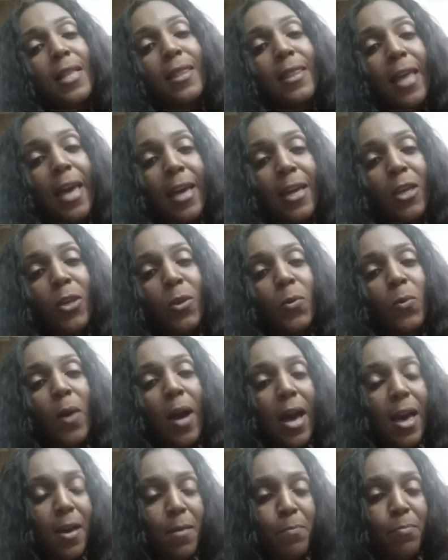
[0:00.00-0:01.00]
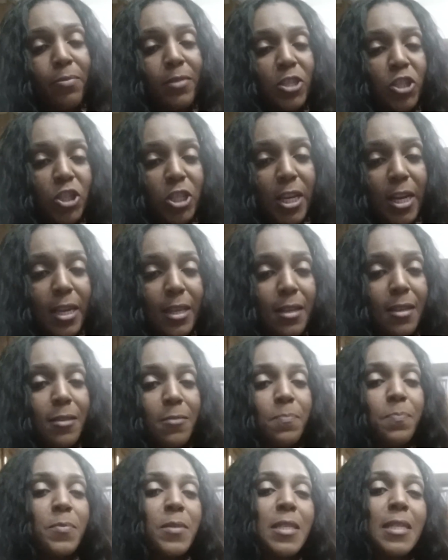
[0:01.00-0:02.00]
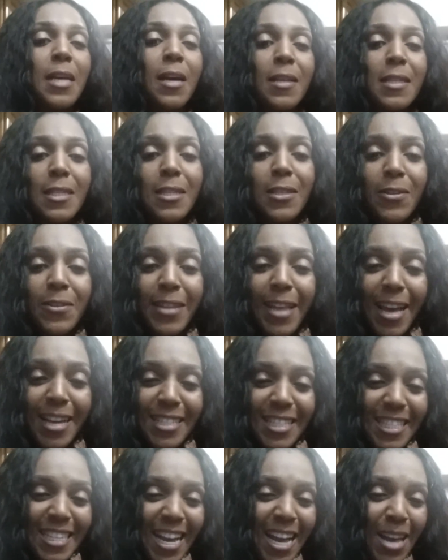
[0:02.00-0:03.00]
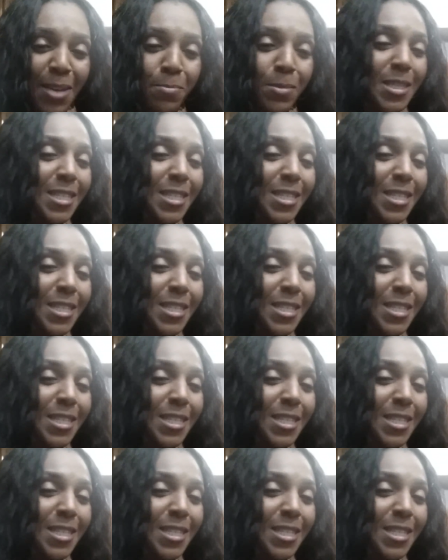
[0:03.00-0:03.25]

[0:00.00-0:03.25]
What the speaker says: Thank you, I appreciate it. Until next time,